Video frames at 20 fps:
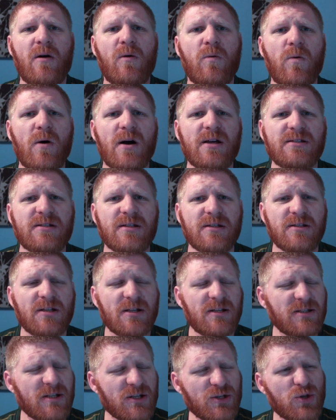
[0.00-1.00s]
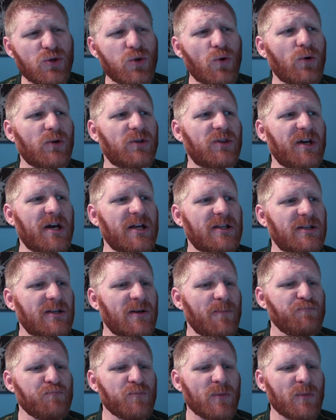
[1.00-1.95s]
was just this thought that